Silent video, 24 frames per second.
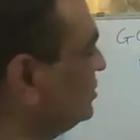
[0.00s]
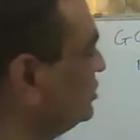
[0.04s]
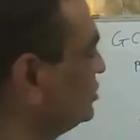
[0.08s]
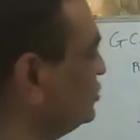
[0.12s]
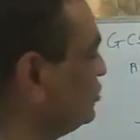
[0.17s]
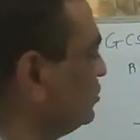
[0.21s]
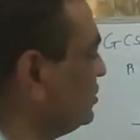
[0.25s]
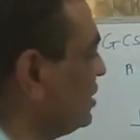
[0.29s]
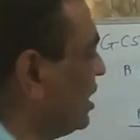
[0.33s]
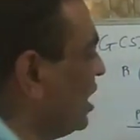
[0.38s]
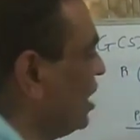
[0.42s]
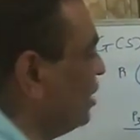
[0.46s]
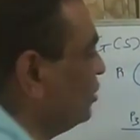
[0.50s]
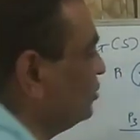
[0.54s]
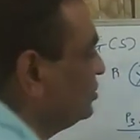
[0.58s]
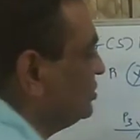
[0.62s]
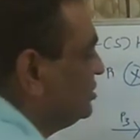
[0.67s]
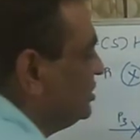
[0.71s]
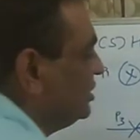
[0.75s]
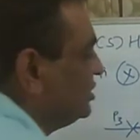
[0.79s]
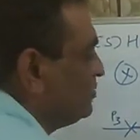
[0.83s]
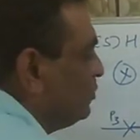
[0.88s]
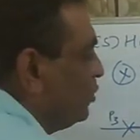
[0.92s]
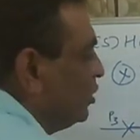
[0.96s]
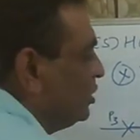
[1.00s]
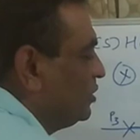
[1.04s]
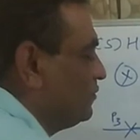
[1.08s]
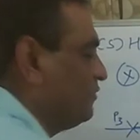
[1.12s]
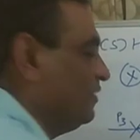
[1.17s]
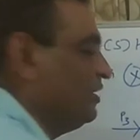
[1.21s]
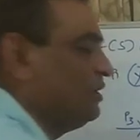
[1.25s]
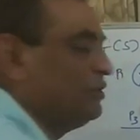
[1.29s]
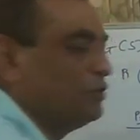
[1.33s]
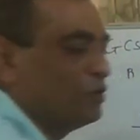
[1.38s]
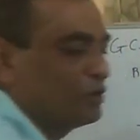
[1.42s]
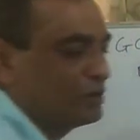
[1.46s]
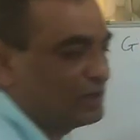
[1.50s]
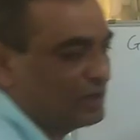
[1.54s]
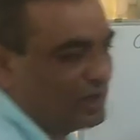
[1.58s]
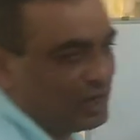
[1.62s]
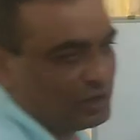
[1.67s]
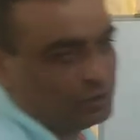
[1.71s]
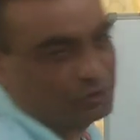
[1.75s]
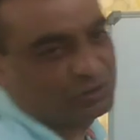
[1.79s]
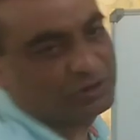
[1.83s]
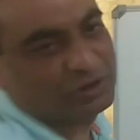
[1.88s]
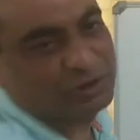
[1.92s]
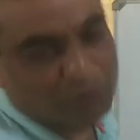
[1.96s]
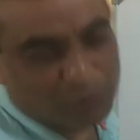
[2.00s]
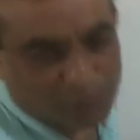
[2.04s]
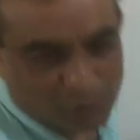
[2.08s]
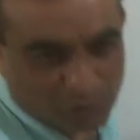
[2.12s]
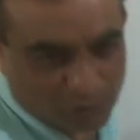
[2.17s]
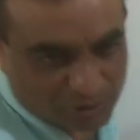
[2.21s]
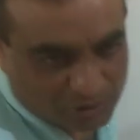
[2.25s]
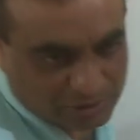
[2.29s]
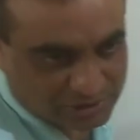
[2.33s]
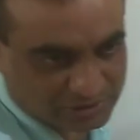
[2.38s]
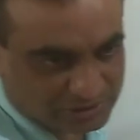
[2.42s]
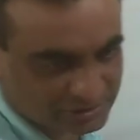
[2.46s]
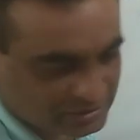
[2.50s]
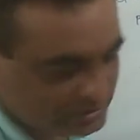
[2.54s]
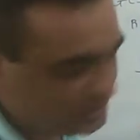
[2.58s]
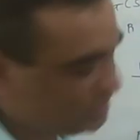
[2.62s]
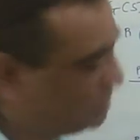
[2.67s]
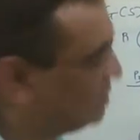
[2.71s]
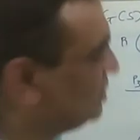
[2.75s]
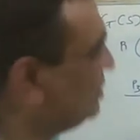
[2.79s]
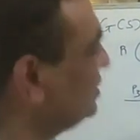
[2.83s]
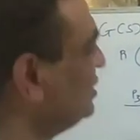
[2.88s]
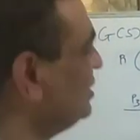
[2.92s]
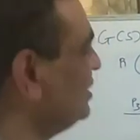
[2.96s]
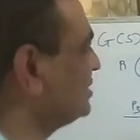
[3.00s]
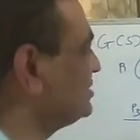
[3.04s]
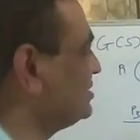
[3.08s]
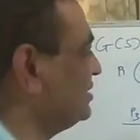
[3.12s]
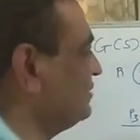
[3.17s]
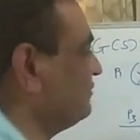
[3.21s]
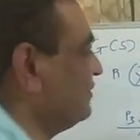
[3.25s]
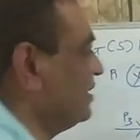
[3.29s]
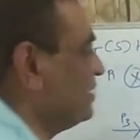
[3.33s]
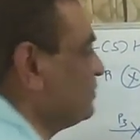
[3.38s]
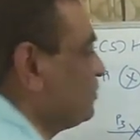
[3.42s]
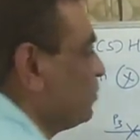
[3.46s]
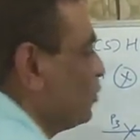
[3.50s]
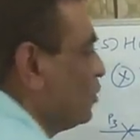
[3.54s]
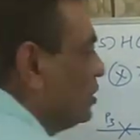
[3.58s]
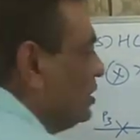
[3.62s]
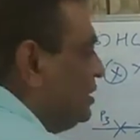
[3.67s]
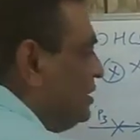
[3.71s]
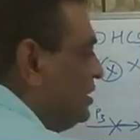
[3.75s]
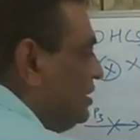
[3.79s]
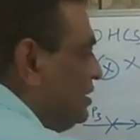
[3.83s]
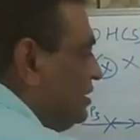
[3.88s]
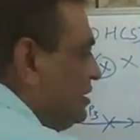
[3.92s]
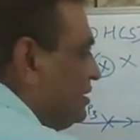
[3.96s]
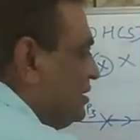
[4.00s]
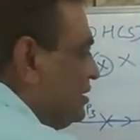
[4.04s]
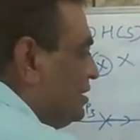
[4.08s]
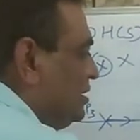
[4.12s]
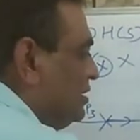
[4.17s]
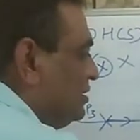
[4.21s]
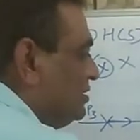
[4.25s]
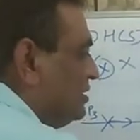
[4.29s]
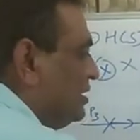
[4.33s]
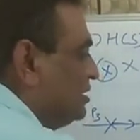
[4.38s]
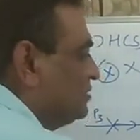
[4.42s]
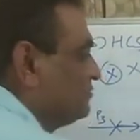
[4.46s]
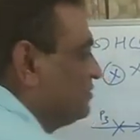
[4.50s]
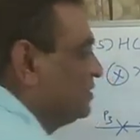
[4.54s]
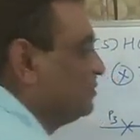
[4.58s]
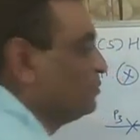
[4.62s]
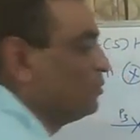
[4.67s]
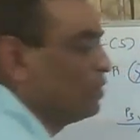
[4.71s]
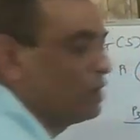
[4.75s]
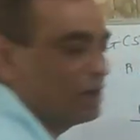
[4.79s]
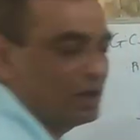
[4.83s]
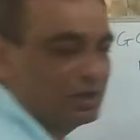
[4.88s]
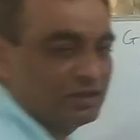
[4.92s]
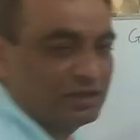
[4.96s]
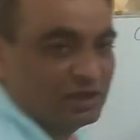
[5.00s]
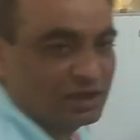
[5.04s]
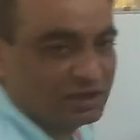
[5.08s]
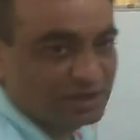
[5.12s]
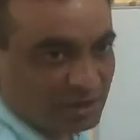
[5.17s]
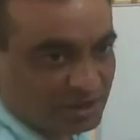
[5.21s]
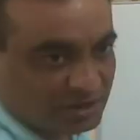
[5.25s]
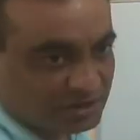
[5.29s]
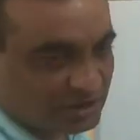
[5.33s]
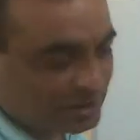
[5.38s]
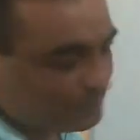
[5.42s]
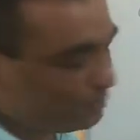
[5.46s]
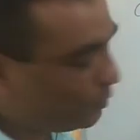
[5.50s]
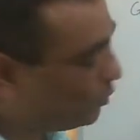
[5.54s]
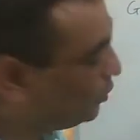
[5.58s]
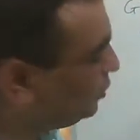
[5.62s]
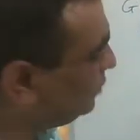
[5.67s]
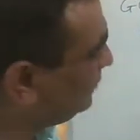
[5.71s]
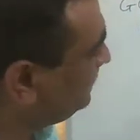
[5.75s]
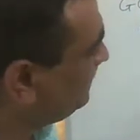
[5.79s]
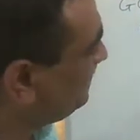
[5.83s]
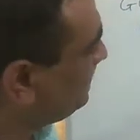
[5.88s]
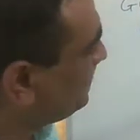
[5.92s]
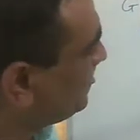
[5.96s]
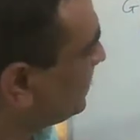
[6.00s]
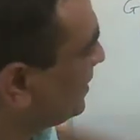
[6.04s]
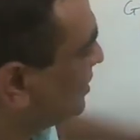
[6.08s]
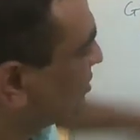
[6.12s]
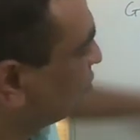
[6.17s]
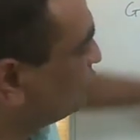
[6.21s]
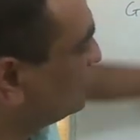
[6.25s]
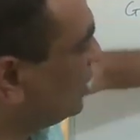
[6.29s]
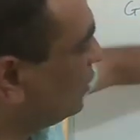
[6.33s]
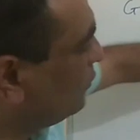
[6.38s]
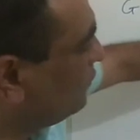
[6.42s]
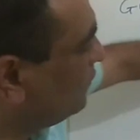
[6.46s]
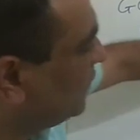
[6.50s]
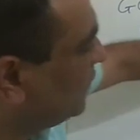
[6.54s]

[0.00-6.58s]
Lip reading: So now this point will not lie on the root locus. Let's say one pole here, there is one more another pole. So now